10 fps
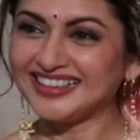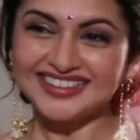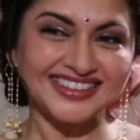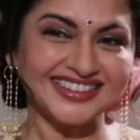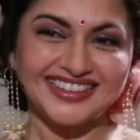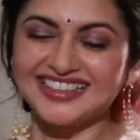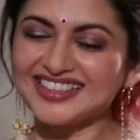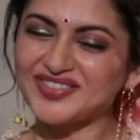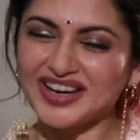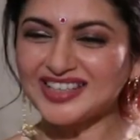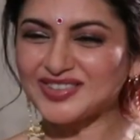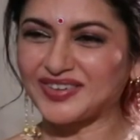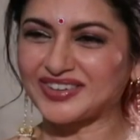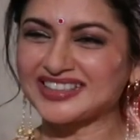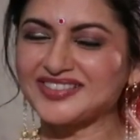Yeah. He's very
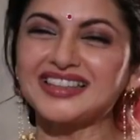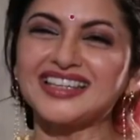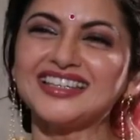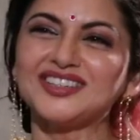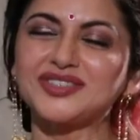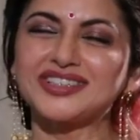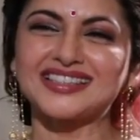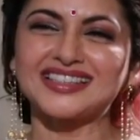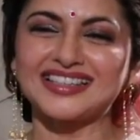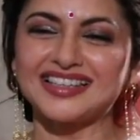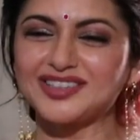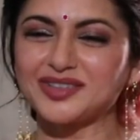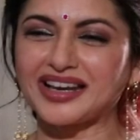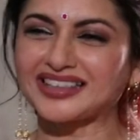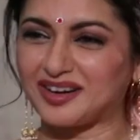talkative. I think you just need to
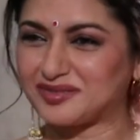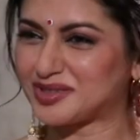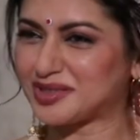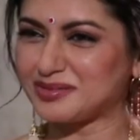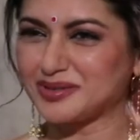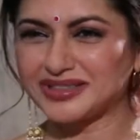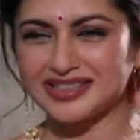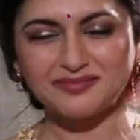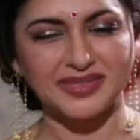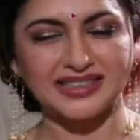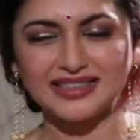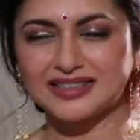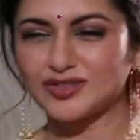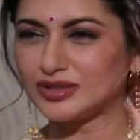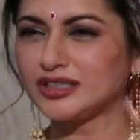get comfortable with him, but he
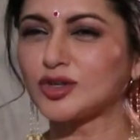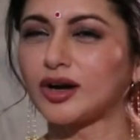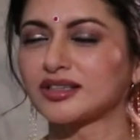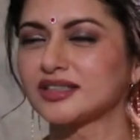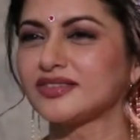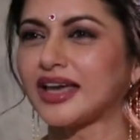is really talkative.